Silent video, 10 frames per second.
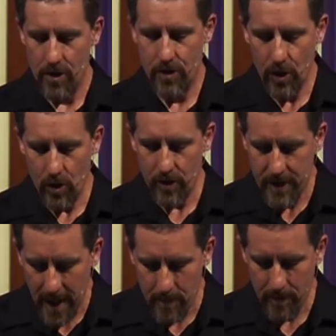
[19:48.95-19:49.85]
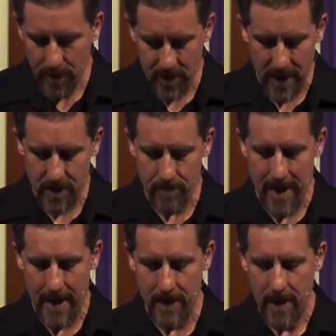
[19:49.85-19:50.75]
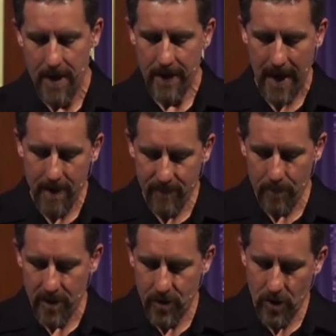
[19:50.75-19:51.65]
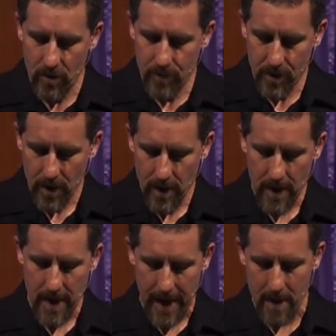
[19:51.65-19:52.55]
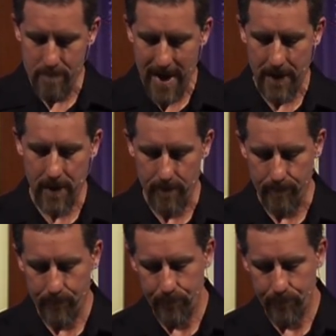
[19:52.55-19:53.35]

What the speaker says: two demon-possessed men came from the tombs and met him.